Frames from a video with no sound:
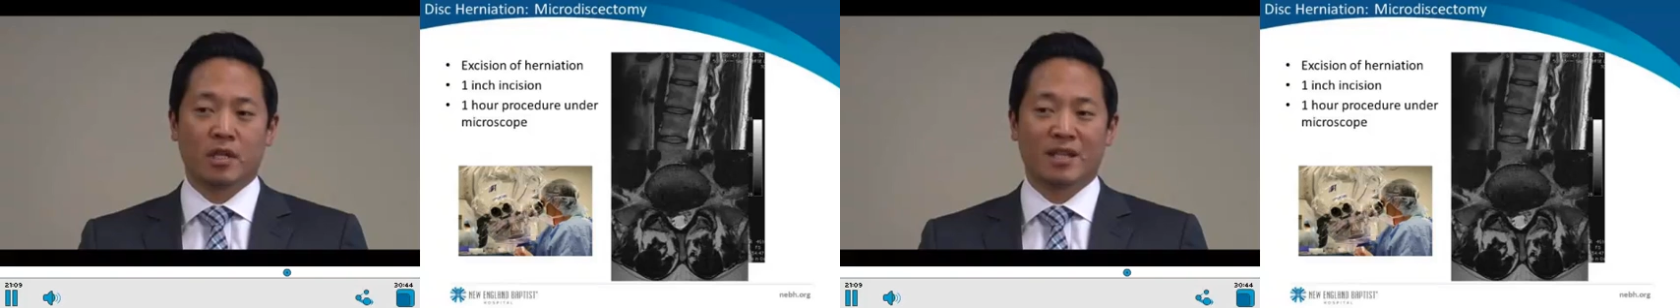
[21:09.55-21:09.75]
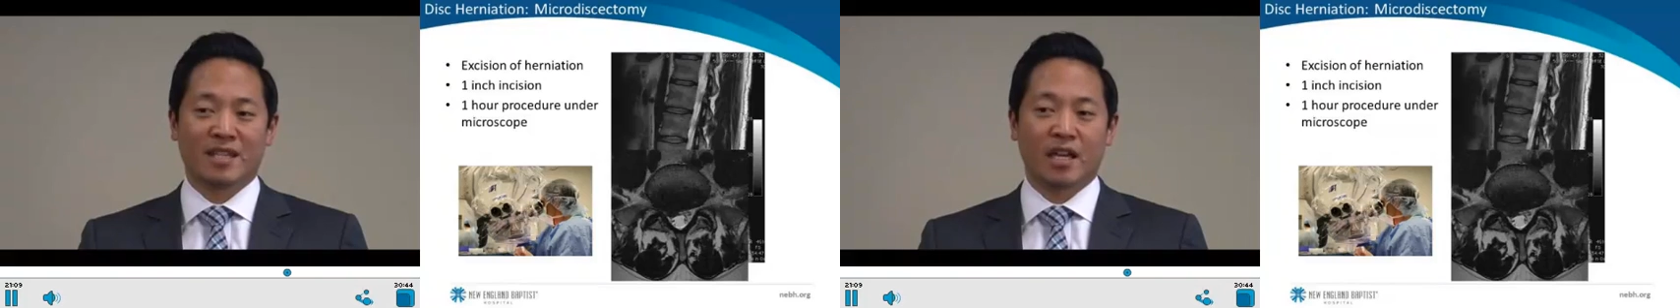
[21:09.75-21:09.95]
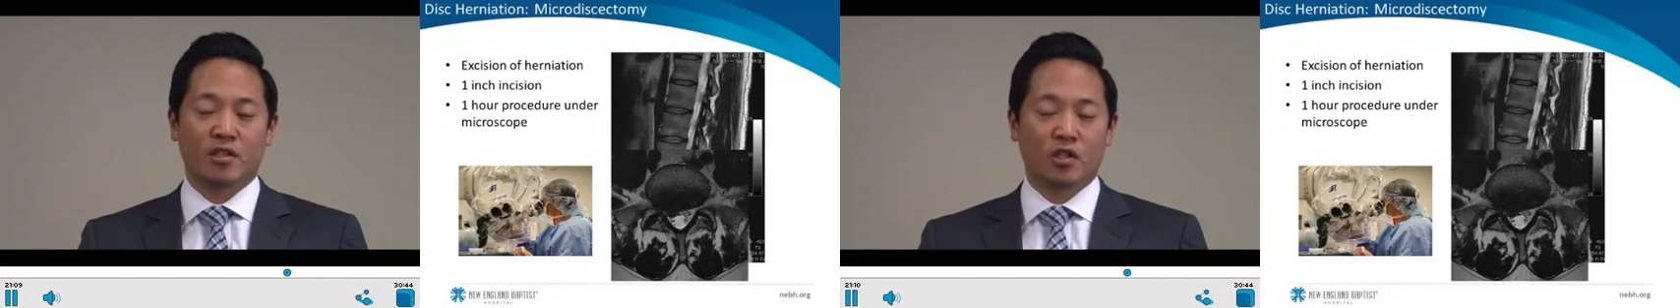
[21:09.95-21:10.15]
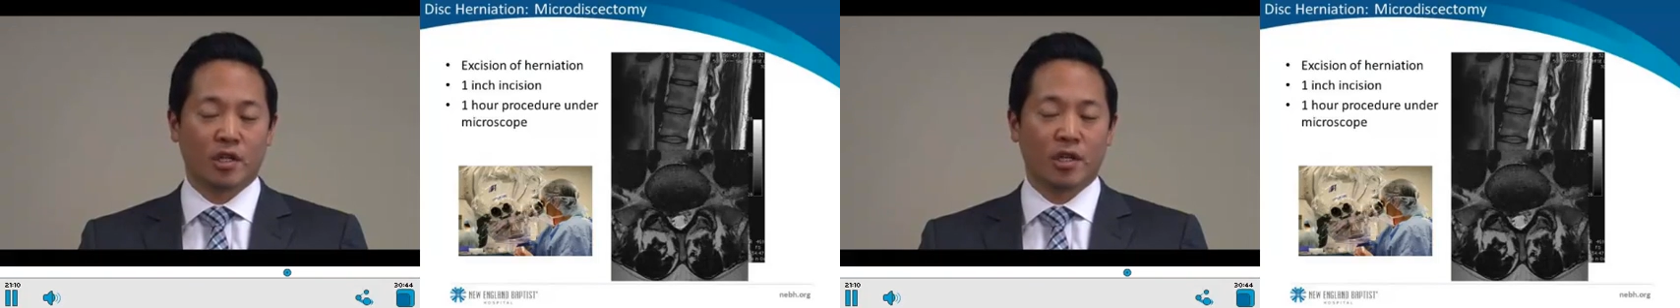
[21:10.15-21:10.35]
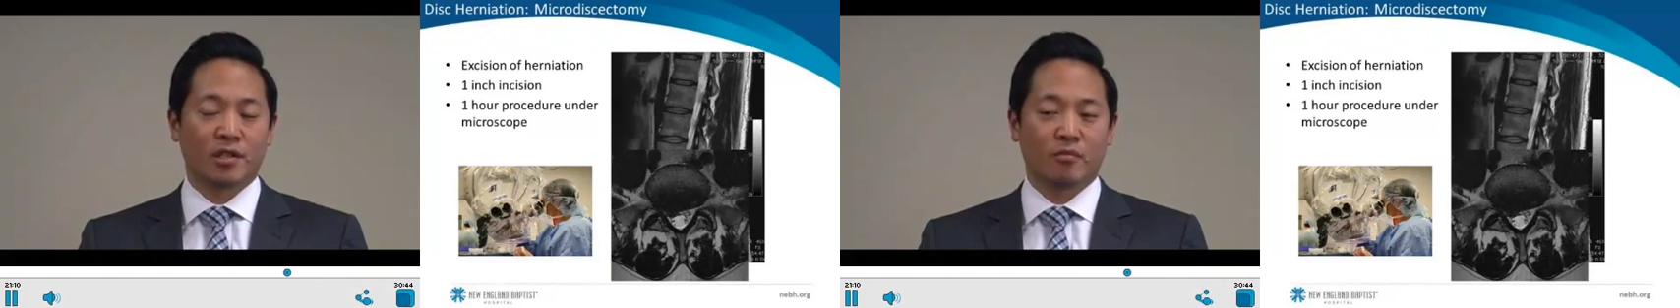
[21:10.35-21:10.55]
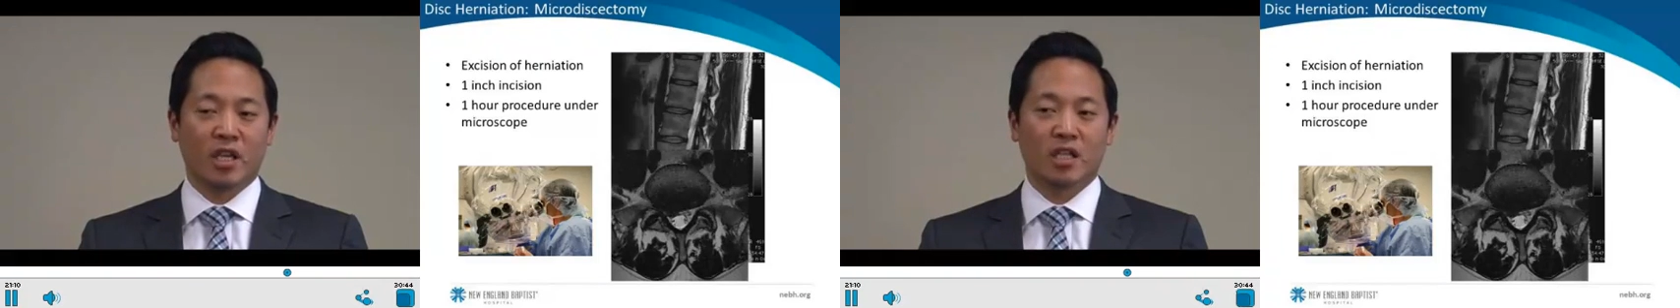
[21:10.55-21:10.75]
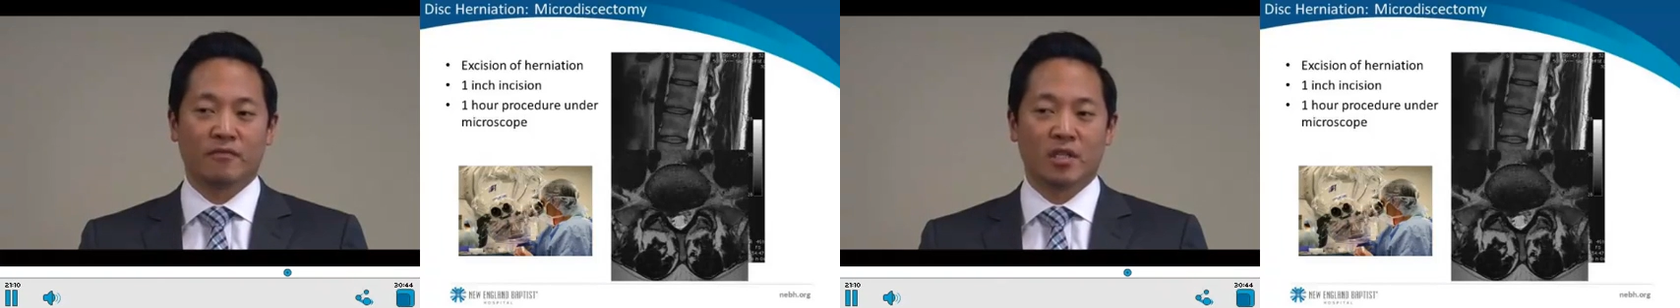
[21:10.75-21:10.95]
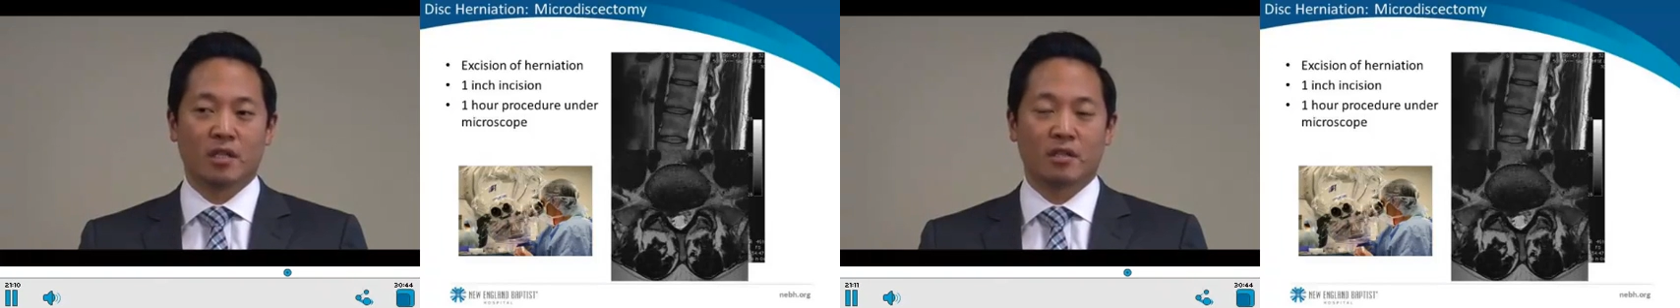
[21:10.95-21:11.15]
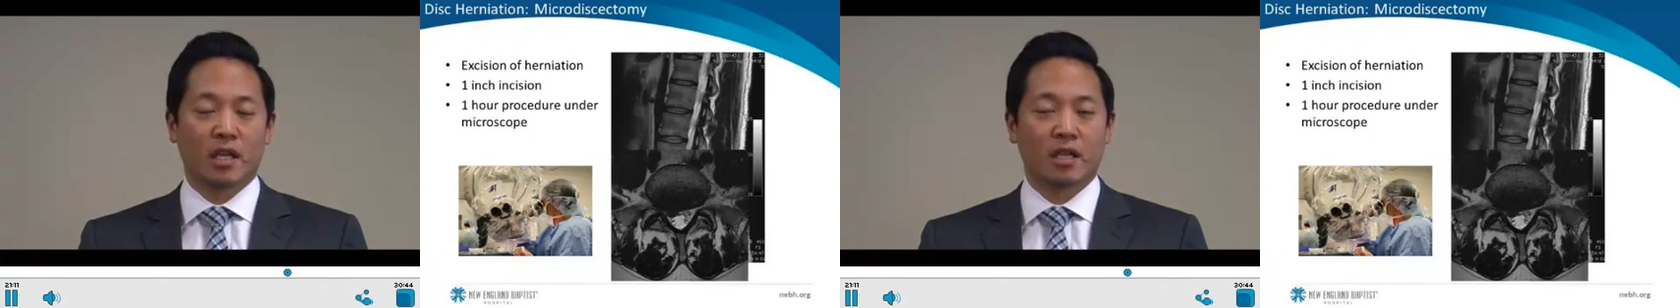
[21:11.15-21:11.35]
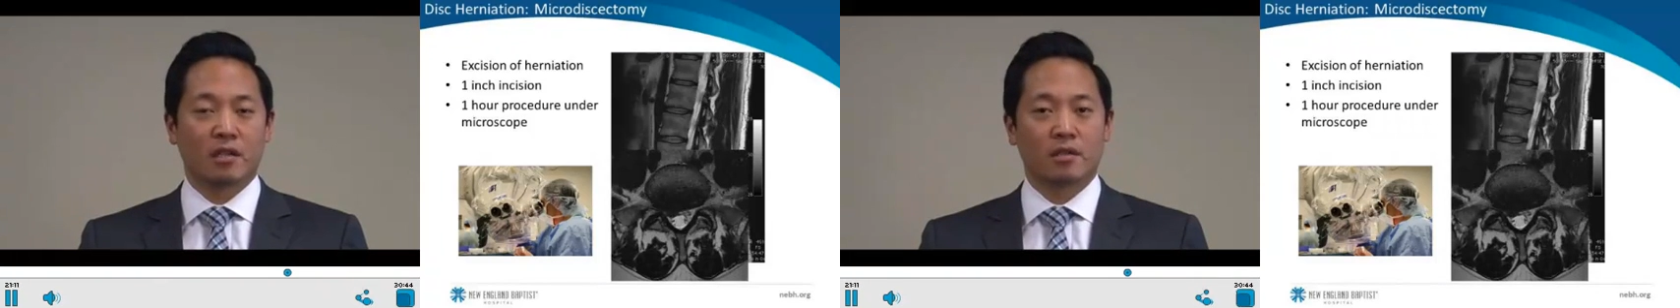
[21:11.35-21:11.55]
excise just the piece of disc
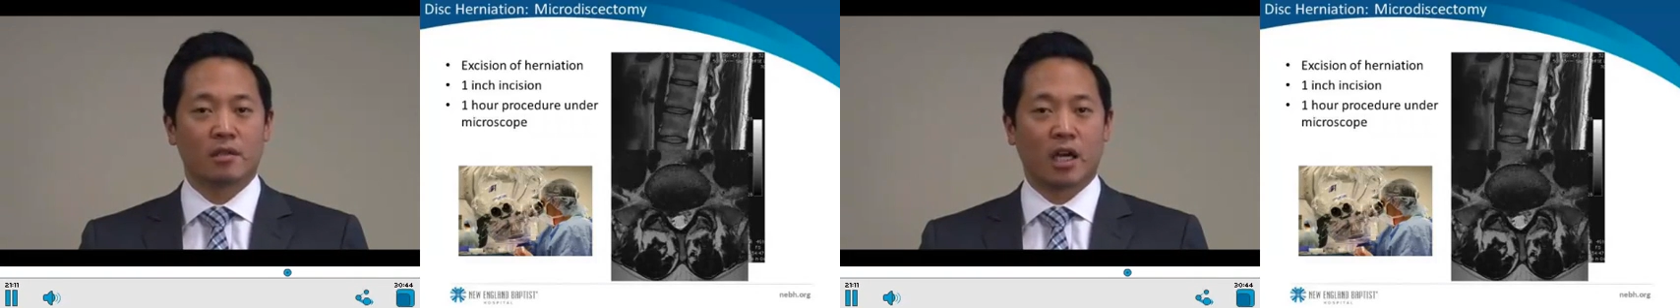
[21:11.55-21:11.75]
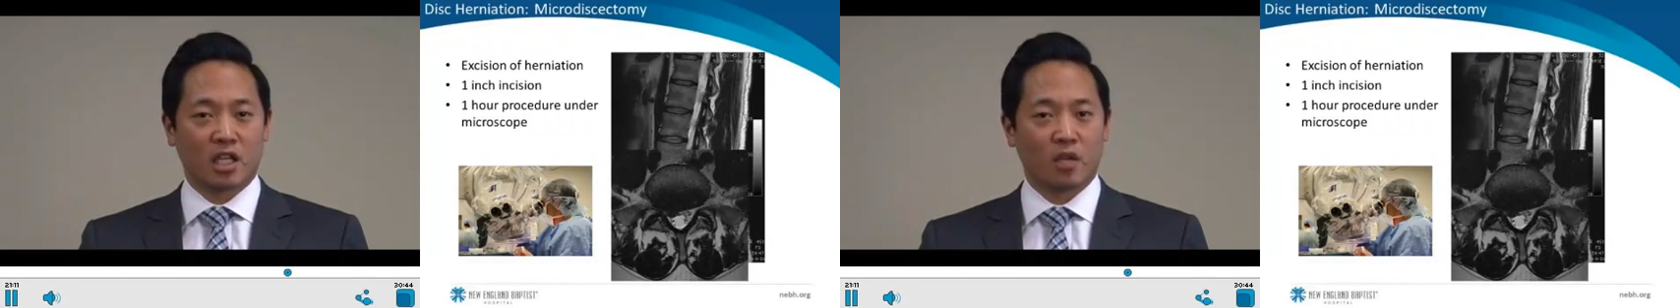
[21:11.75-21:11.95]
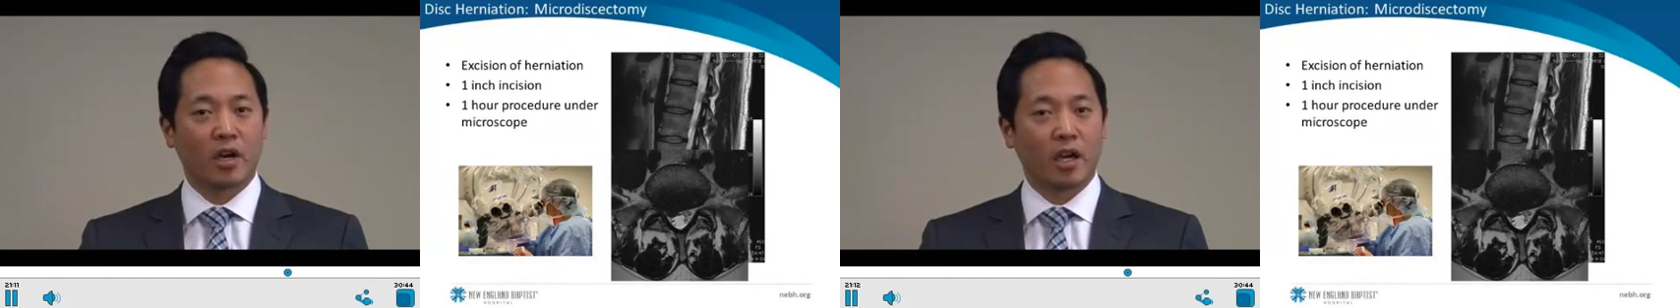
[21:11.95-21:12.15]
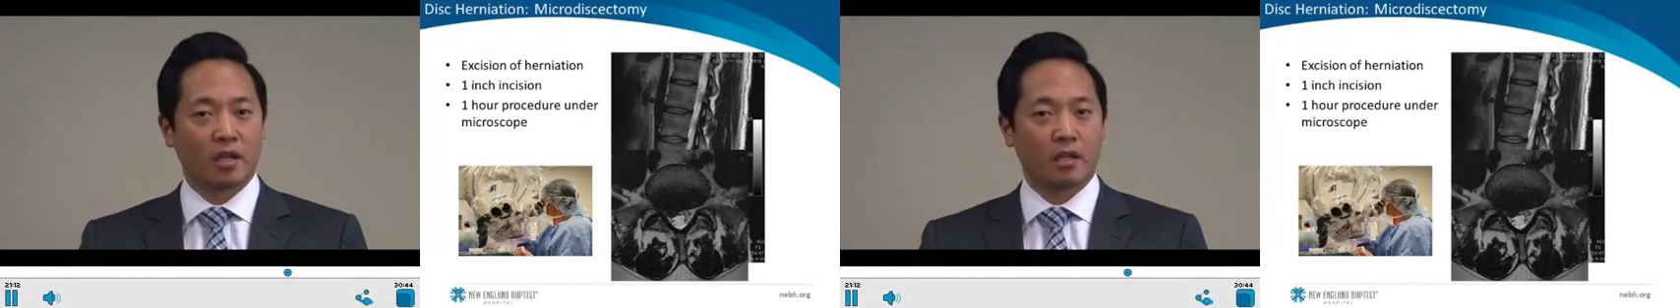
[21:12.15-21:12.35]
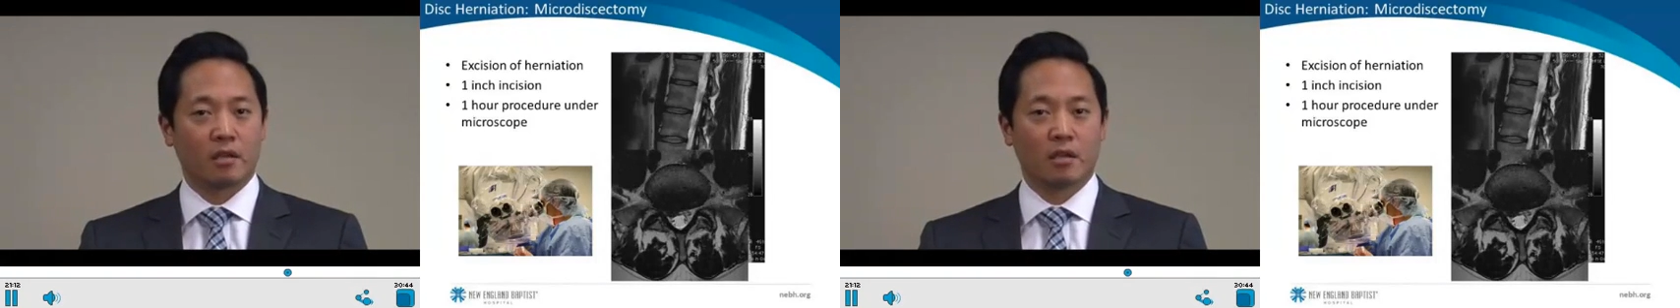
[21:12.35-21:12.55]
that is occupying